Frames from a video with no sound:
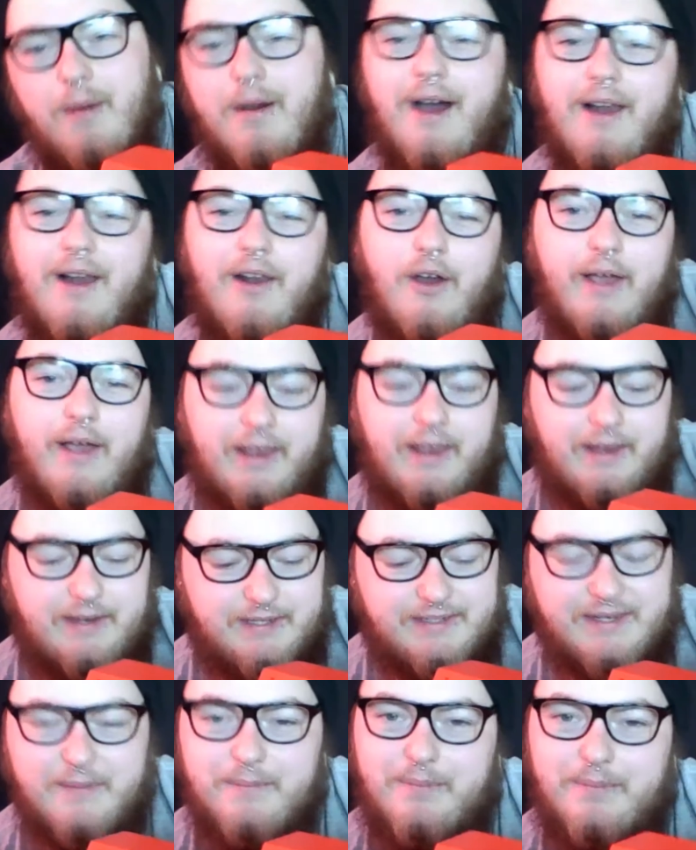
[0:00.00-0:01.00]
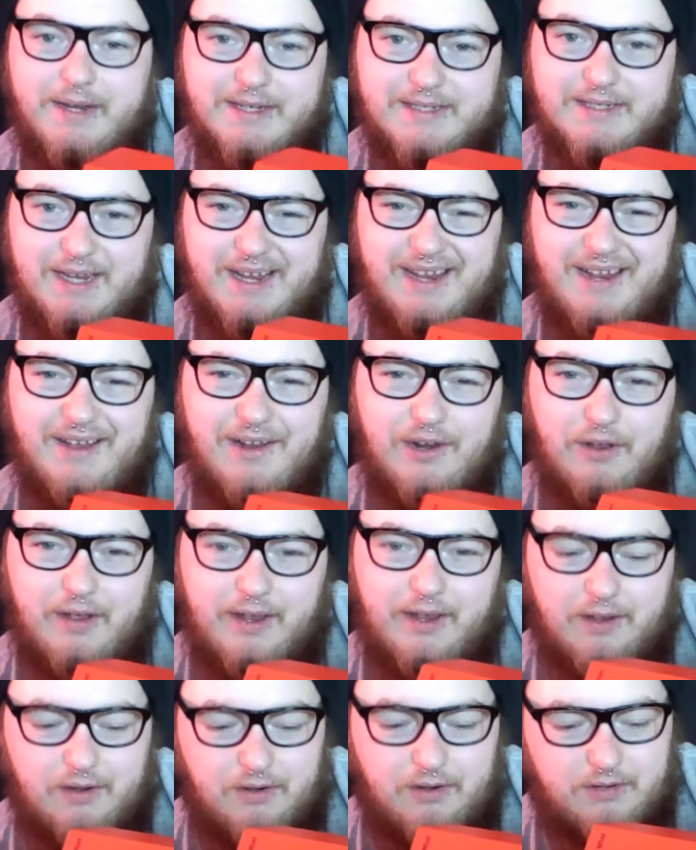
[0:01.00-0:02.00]
I like simplicity.
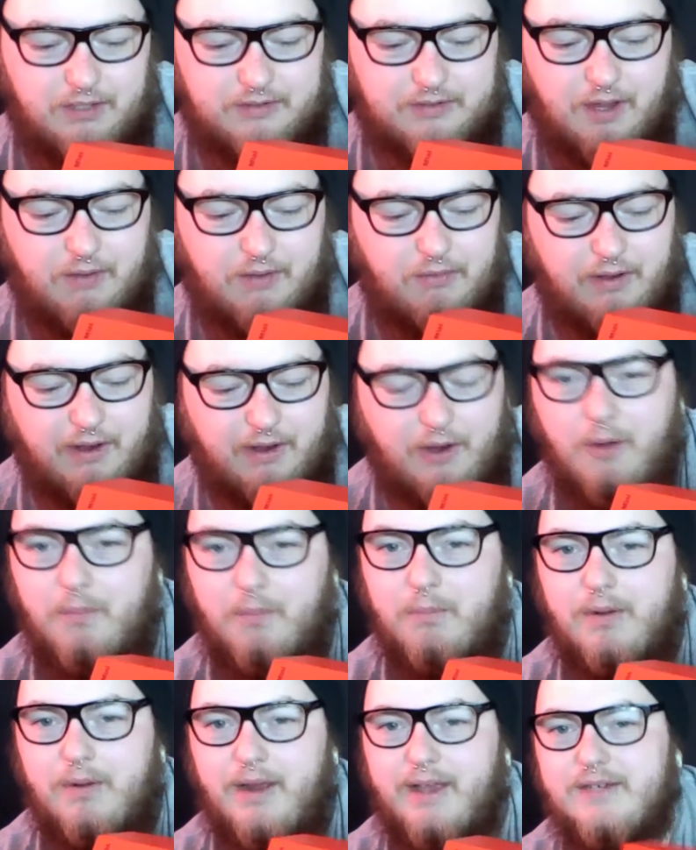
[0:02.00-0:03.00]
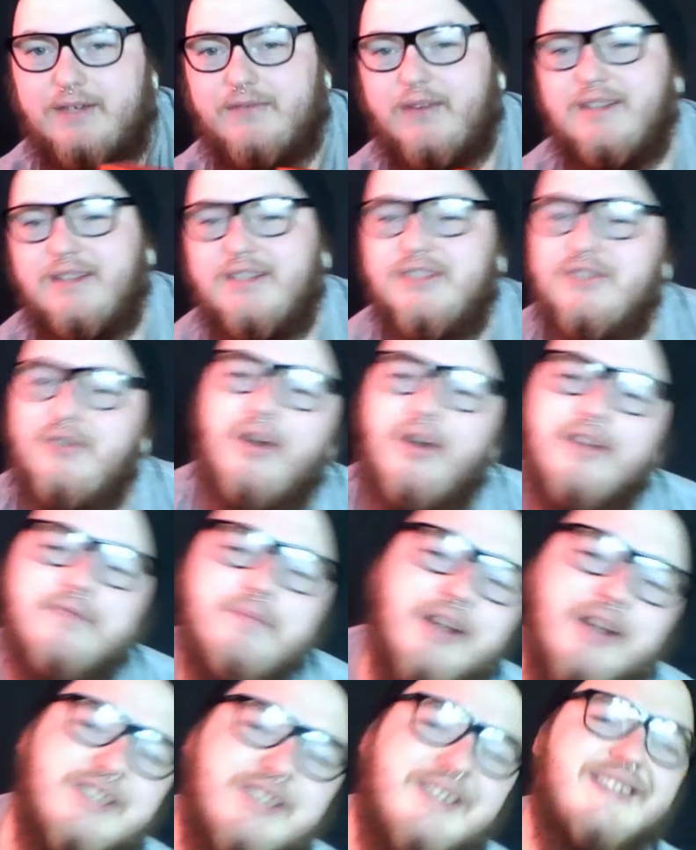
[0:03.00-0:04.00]
I don't like complex things. It's
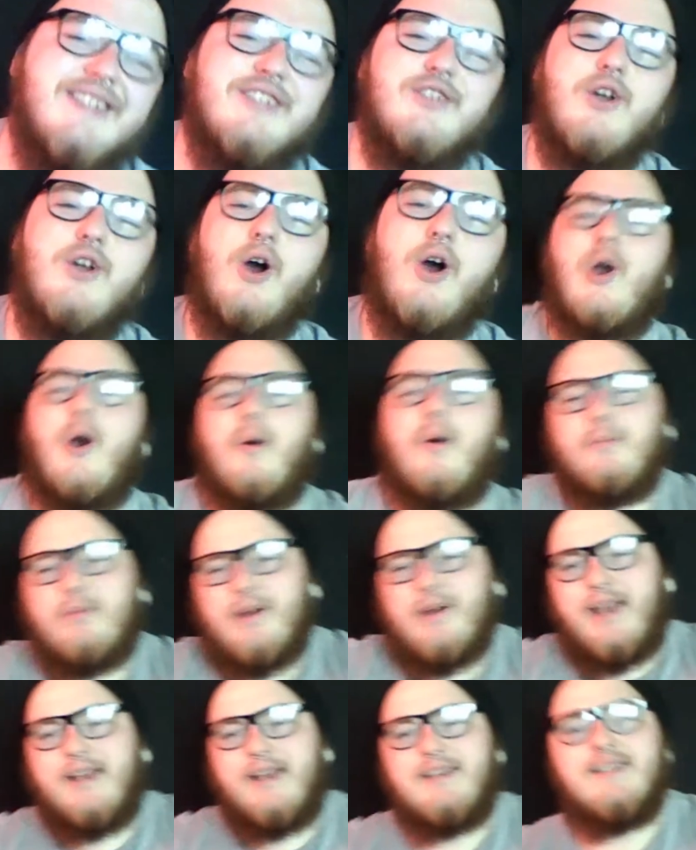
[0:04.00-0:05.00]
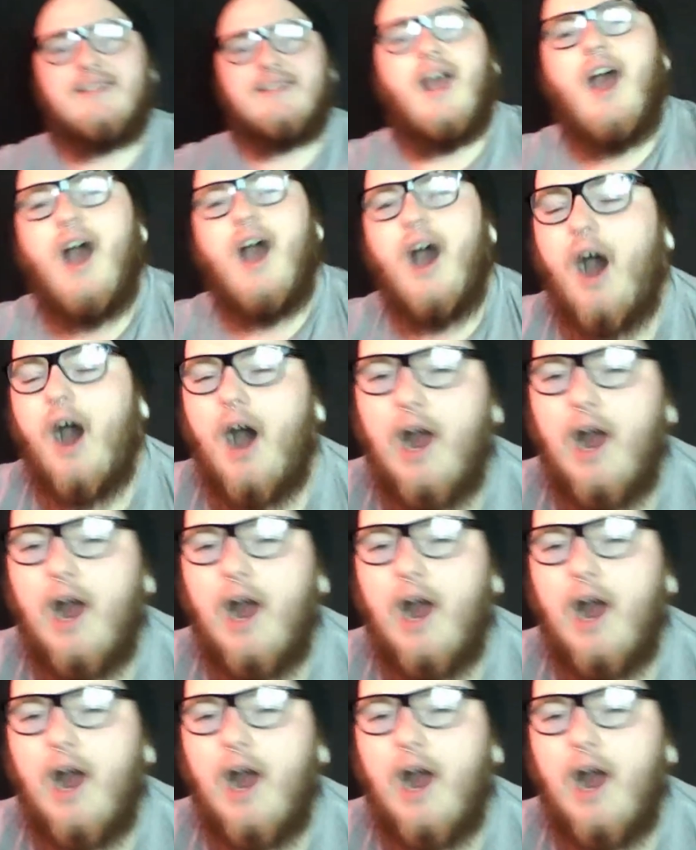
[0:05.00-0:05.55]
not as much as it's not complex.